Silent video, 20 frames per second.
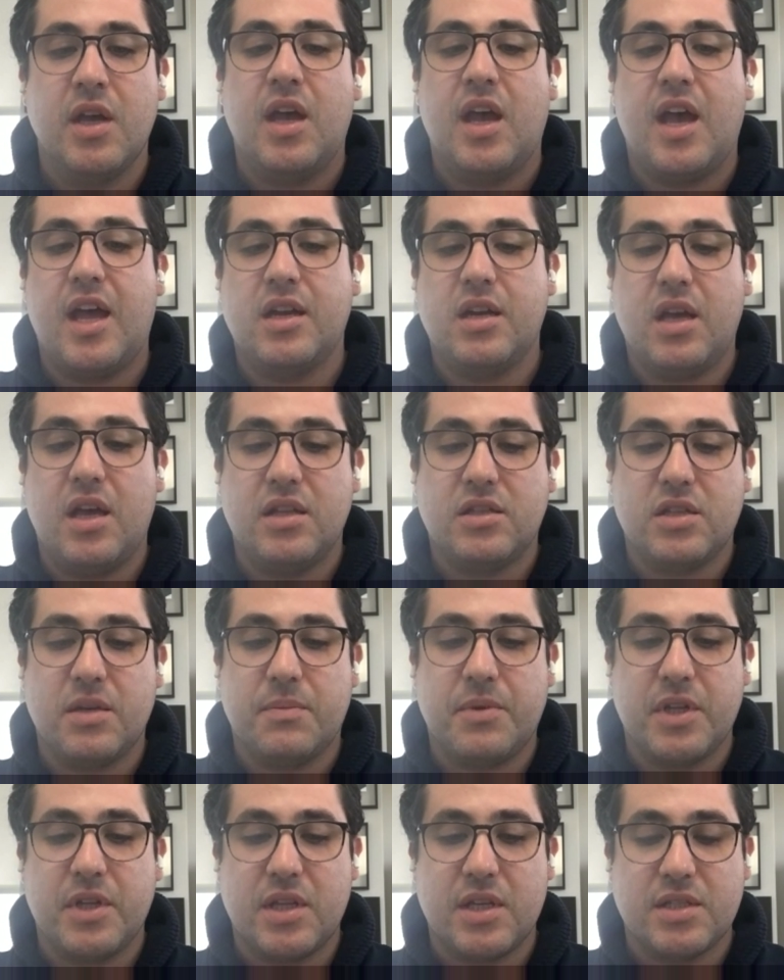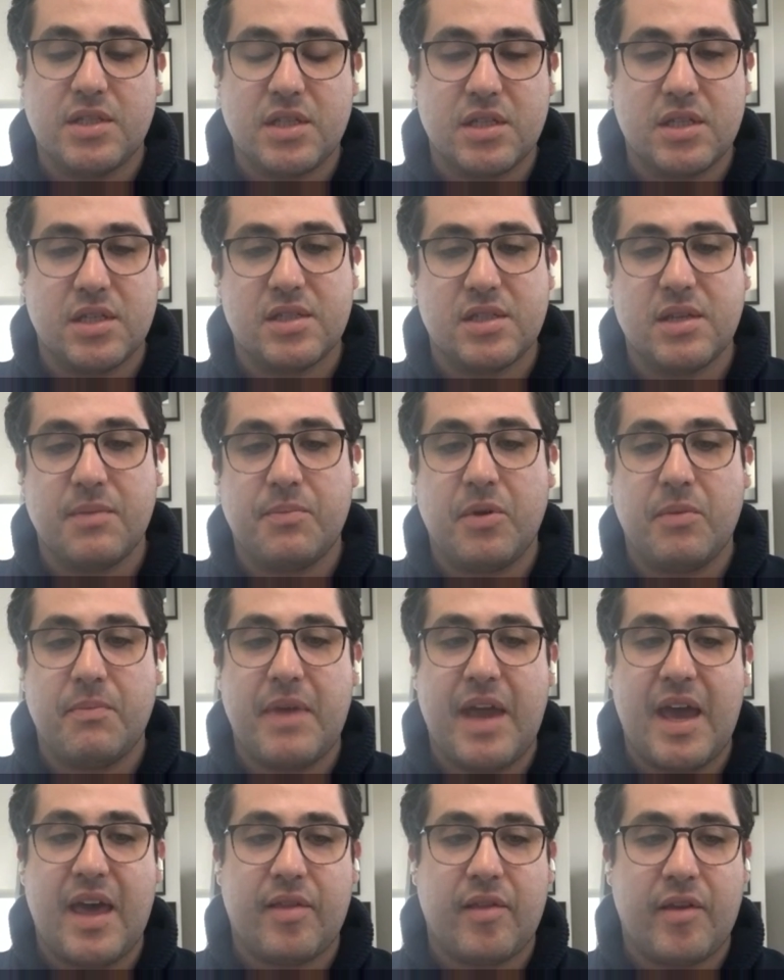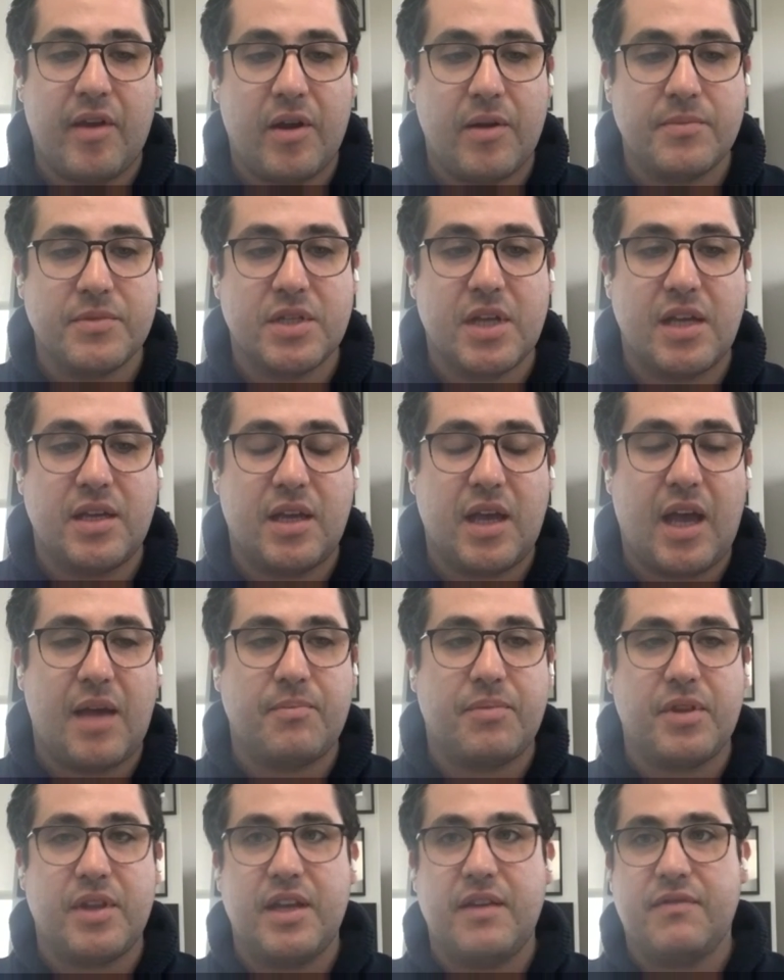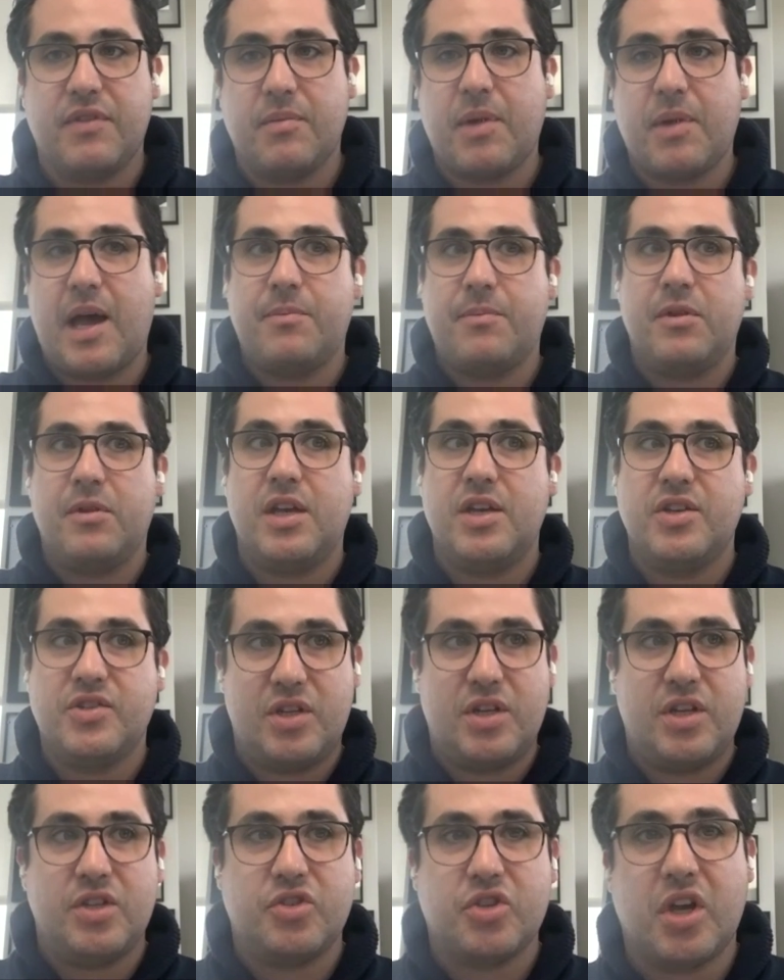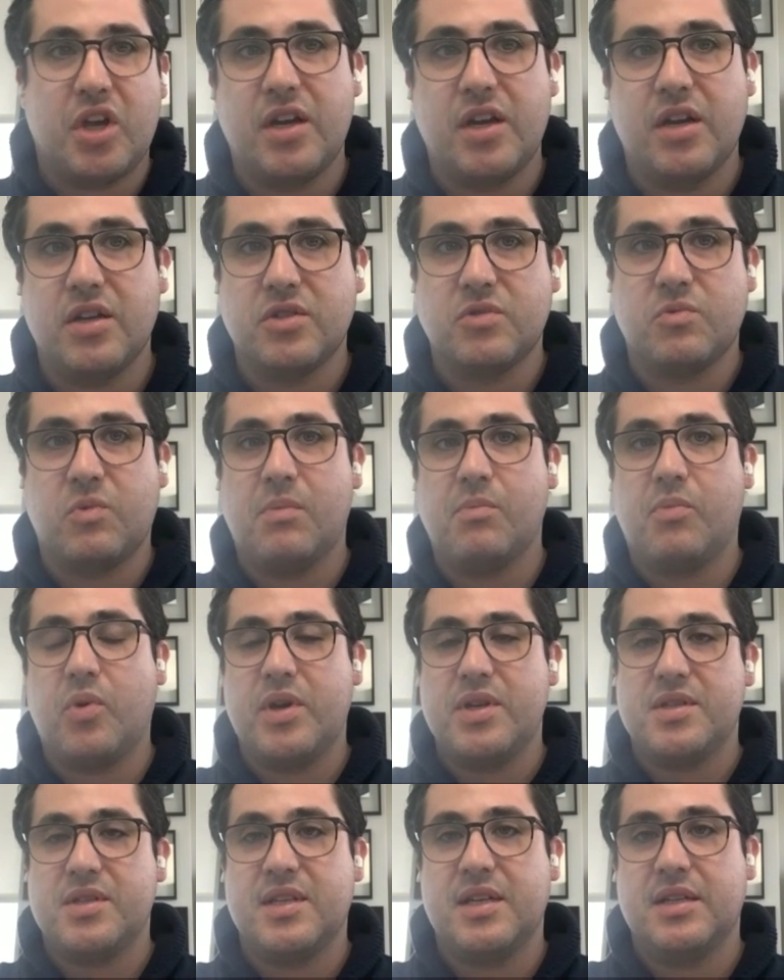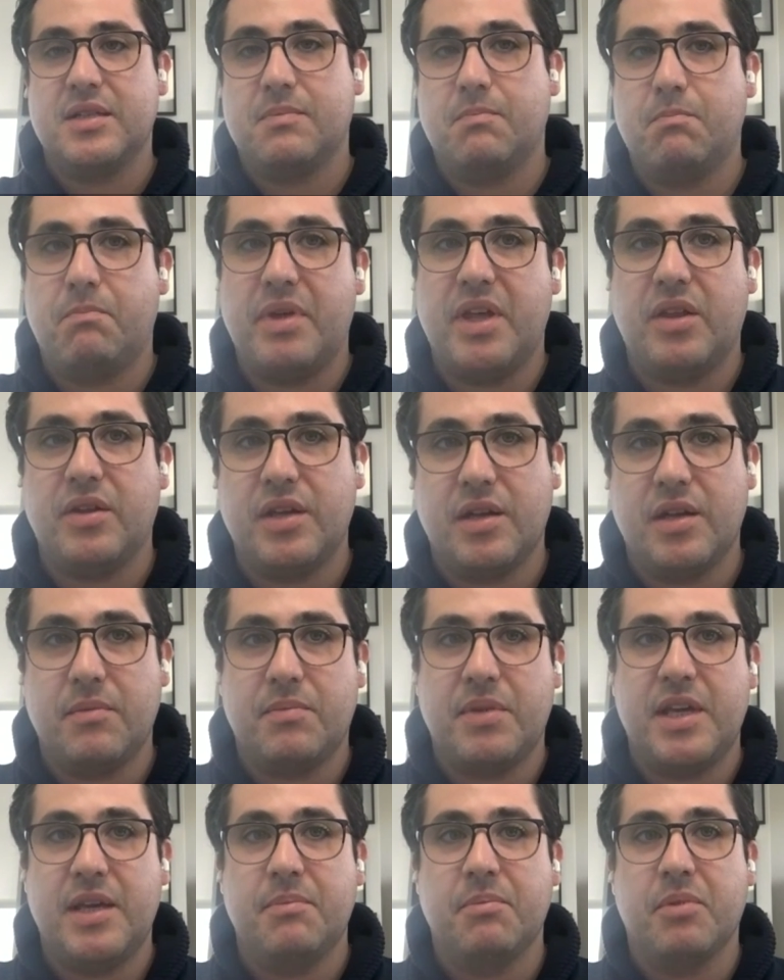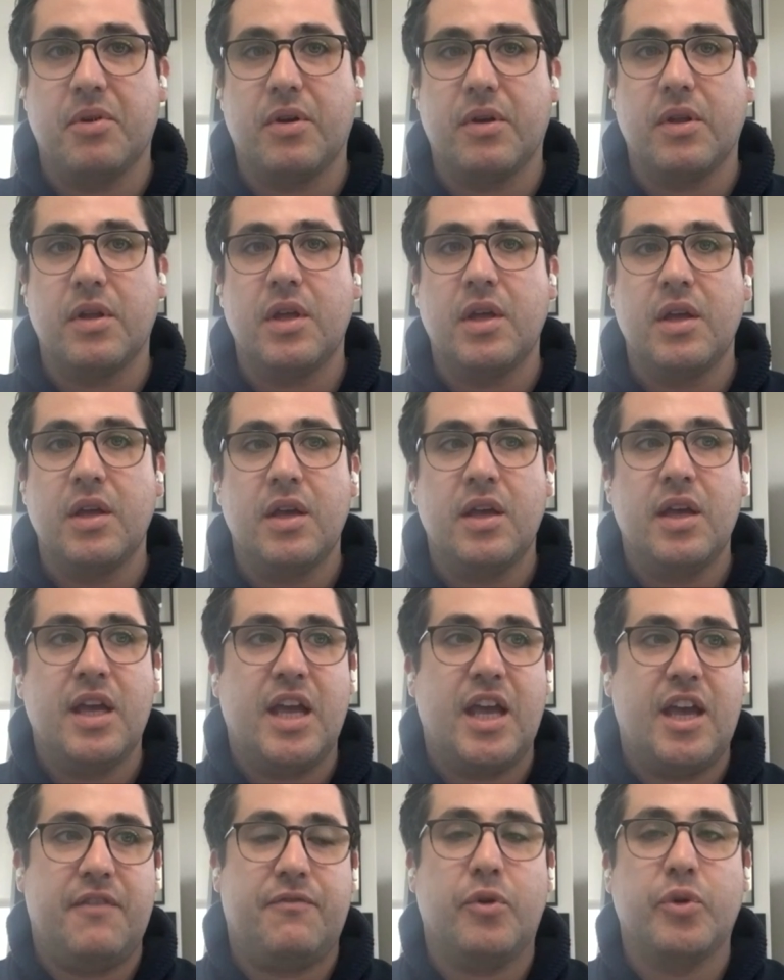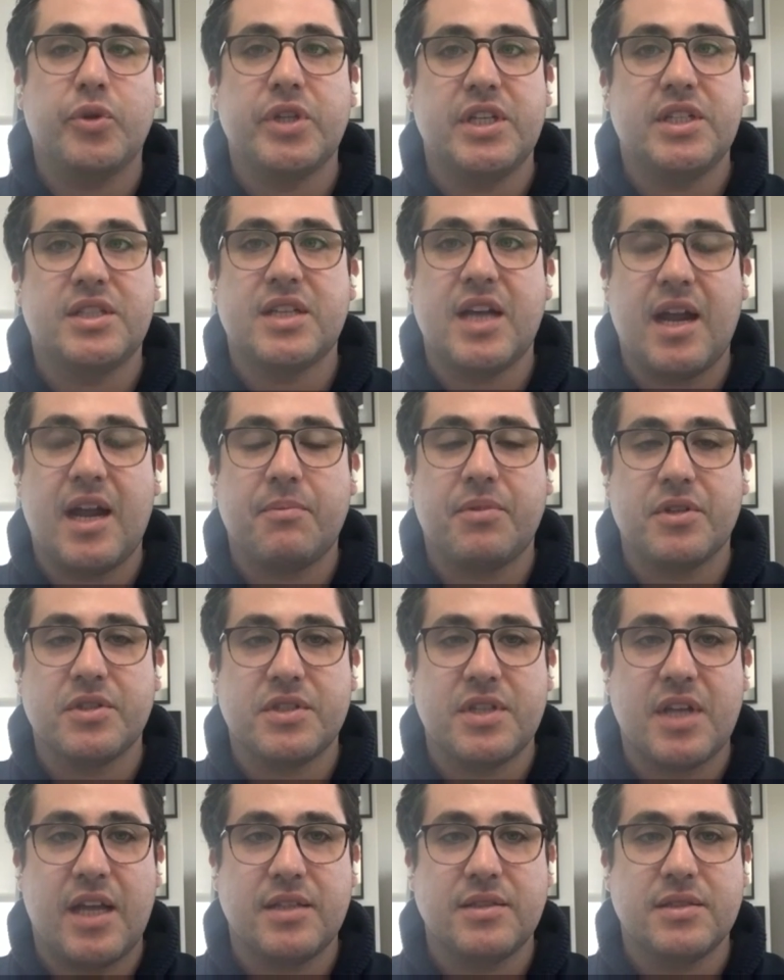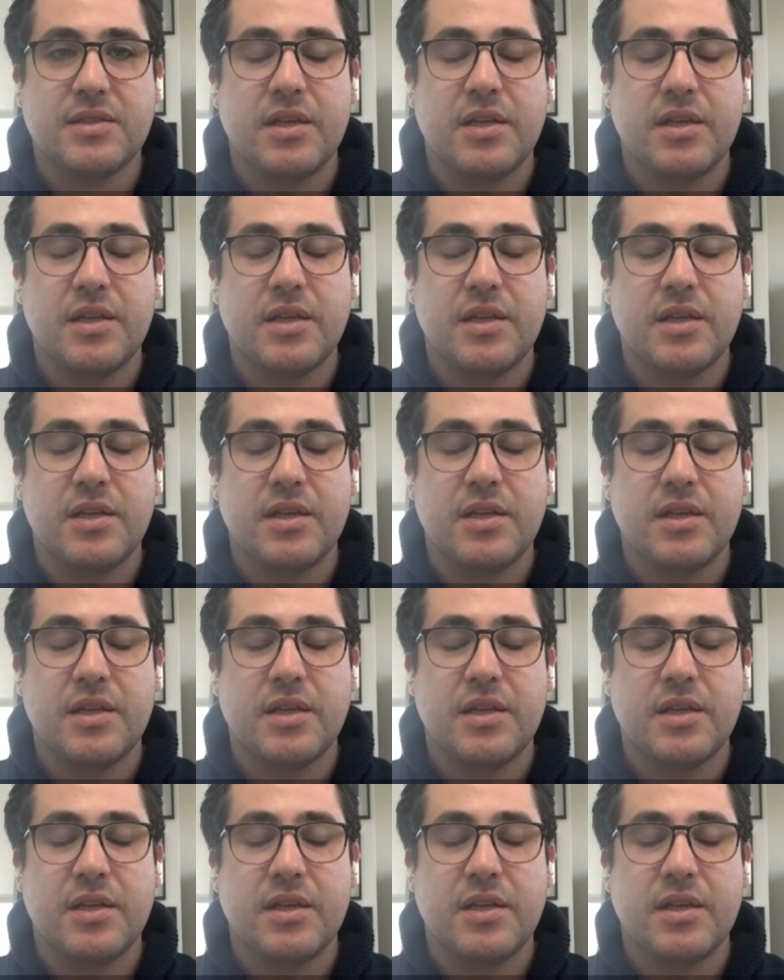And to put this into simple math terms, I believe the population in China is 1.6 billion people. If only 10%